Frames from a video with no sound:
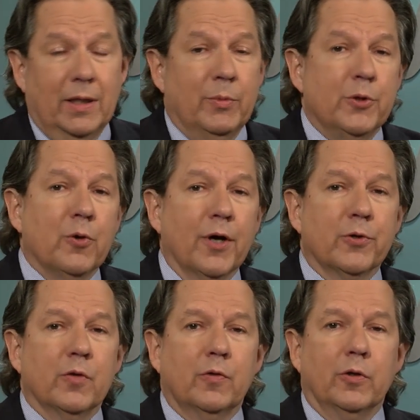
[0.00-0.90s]
I'm a
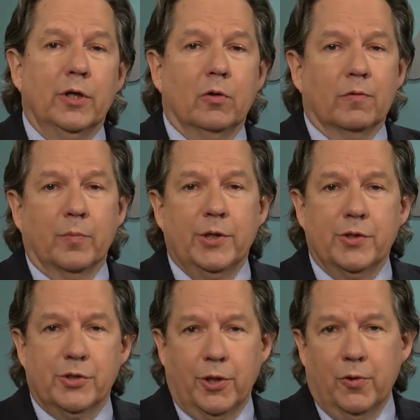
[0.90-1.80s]
Director of Clinical Information
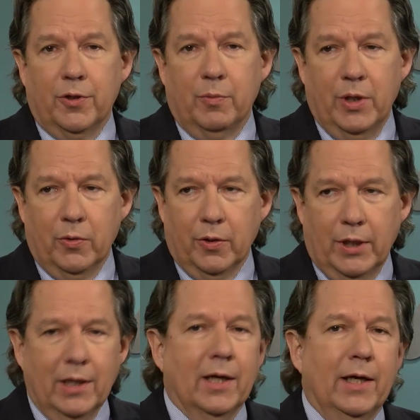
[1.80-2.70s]
Security at the Mayo
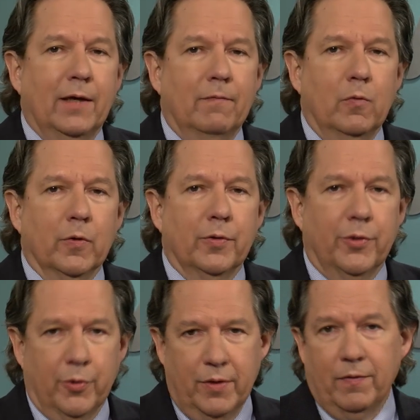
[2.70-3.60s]
Clinic. I have over
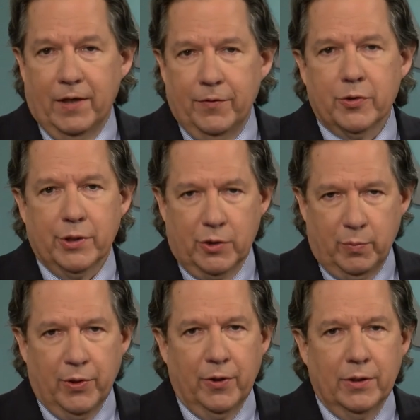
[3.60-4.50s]
35 years
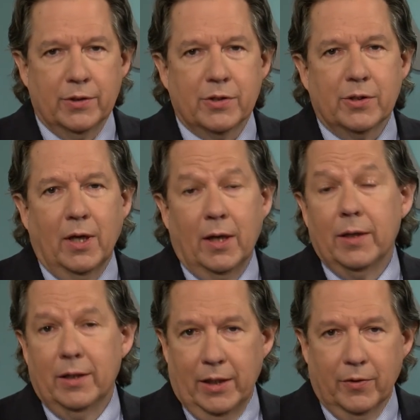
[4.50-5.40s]
experience
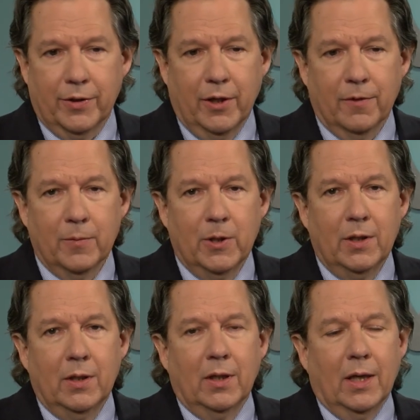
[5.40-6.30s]
in healthcare.
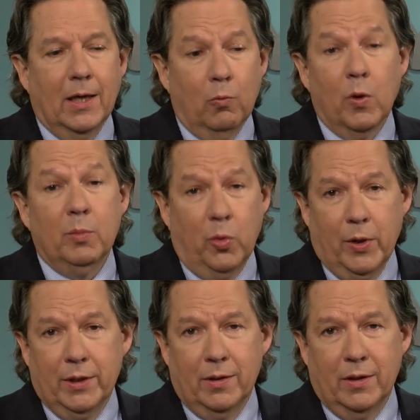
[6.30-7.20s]
One
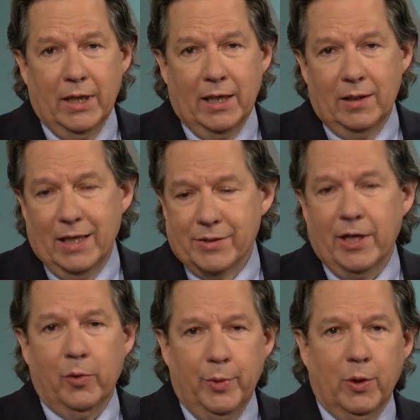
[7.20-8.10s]
point that has
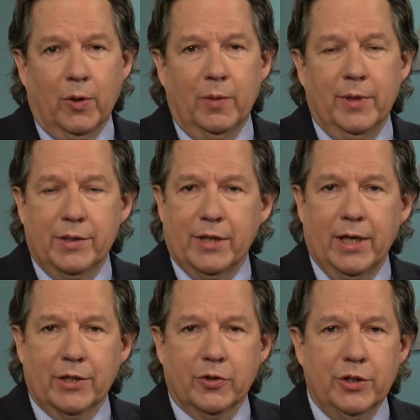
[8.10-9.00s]
helped me quite a bit is I
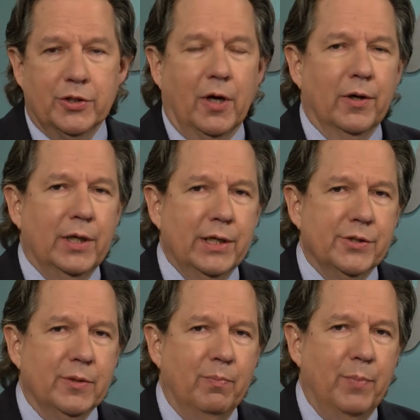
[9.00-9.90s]
actually started
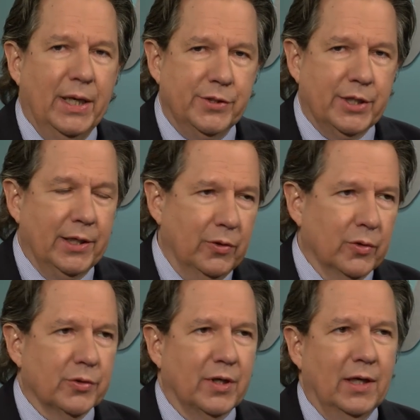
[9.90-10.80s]
as a bedside
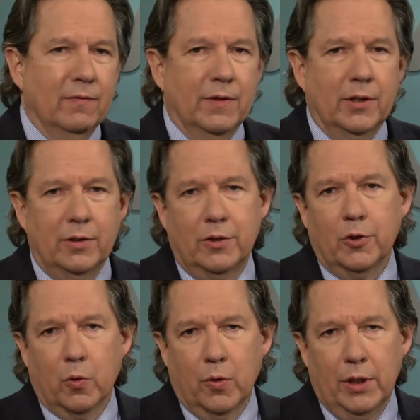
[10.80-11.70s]
nurse. I have a
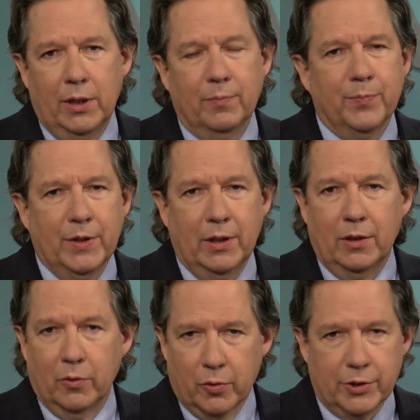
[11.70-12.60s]
degree
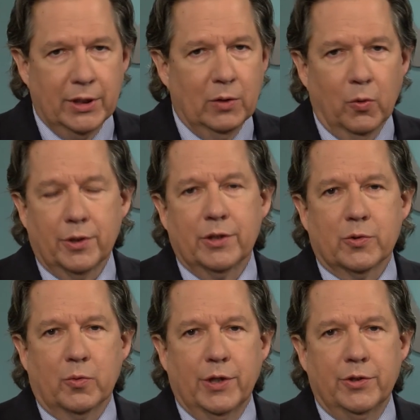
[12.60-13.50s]
in nursing and worked as a
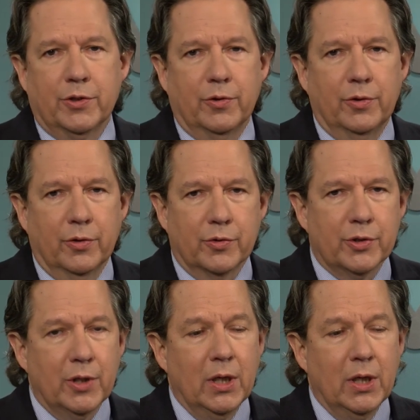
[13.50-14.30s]
registered nurse.